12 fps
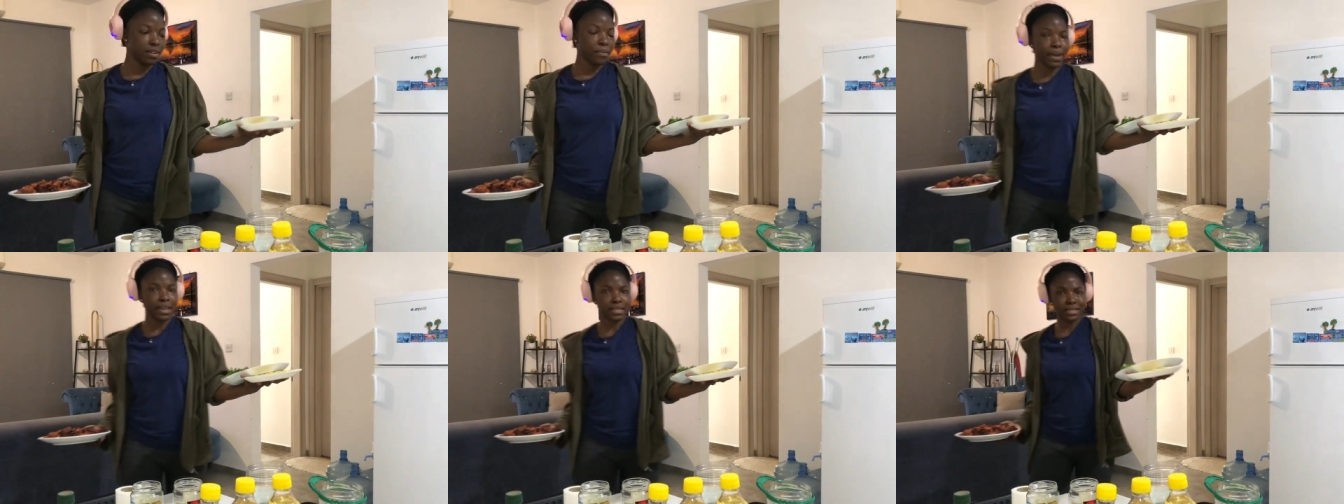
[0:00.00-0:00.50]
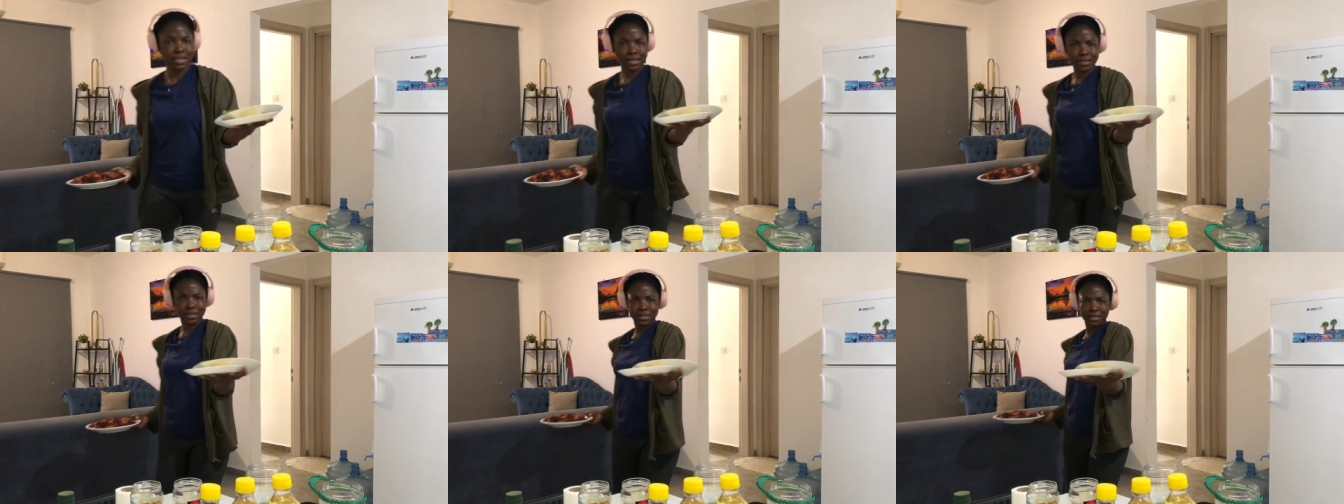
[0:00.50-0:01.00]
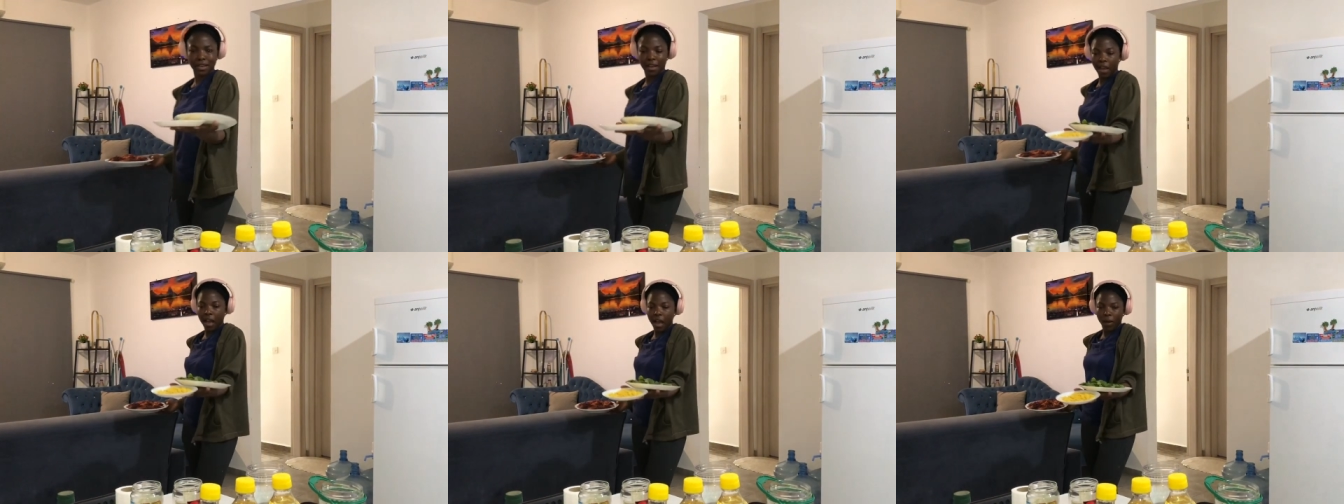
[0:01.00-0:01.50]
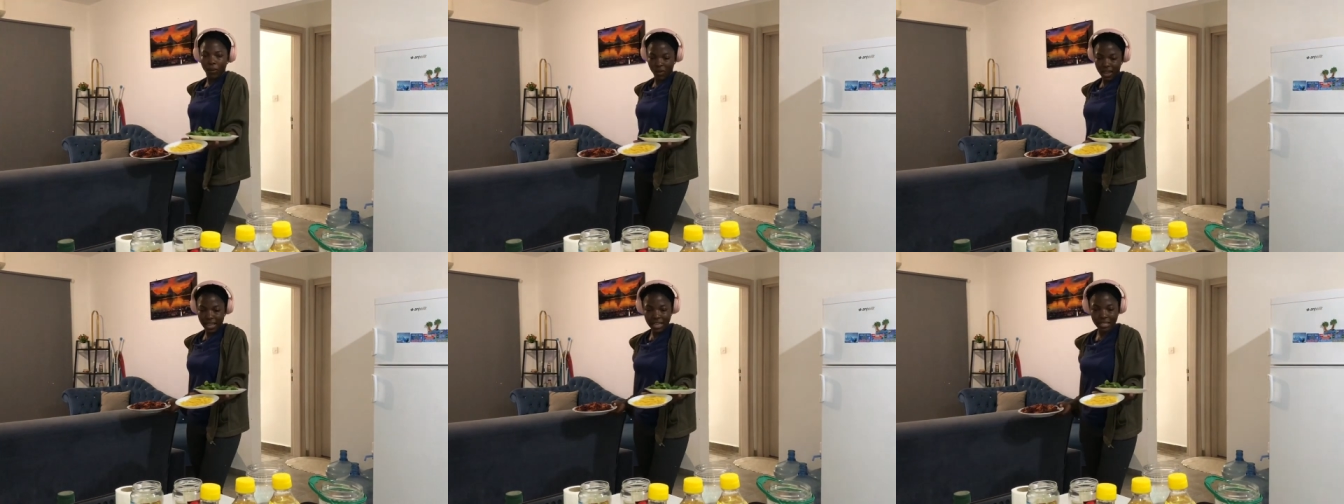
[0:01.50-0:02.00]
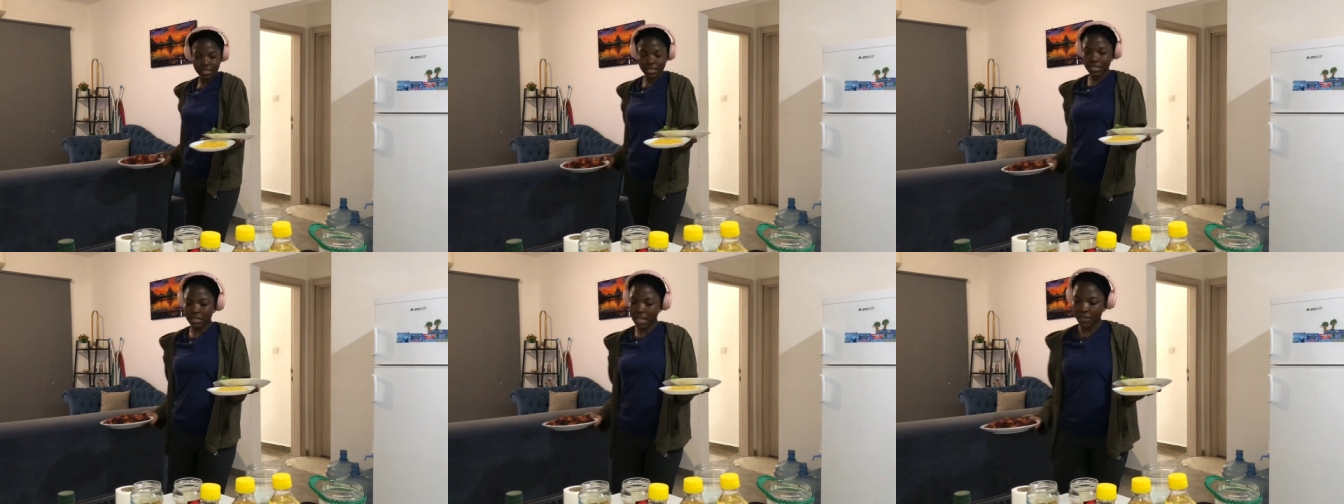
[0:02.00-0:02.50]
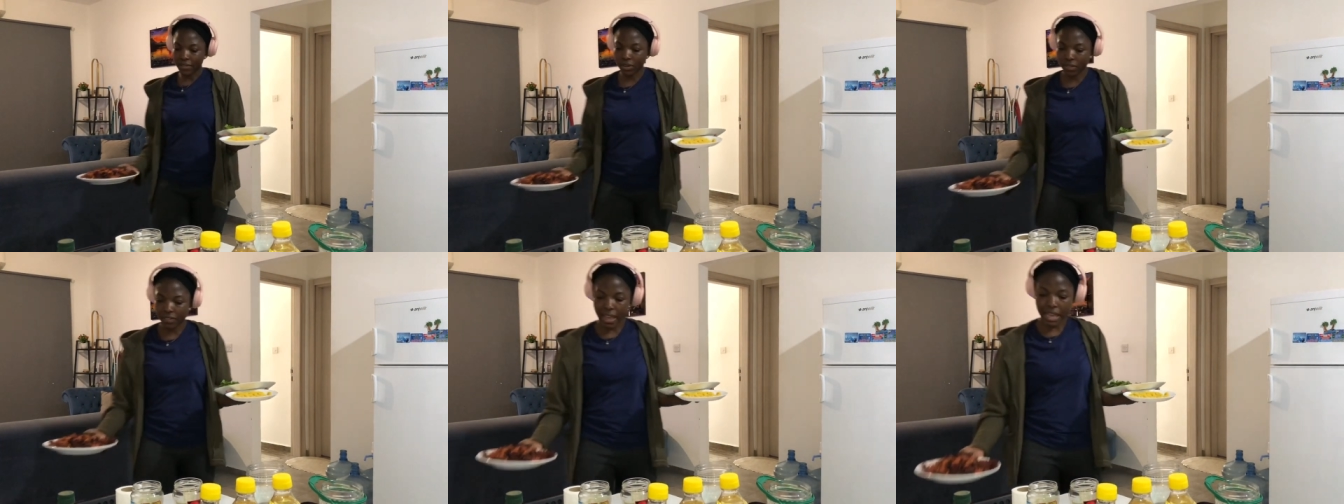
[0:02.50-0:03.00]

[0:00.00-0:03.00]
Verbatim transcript: what is this? What is this level of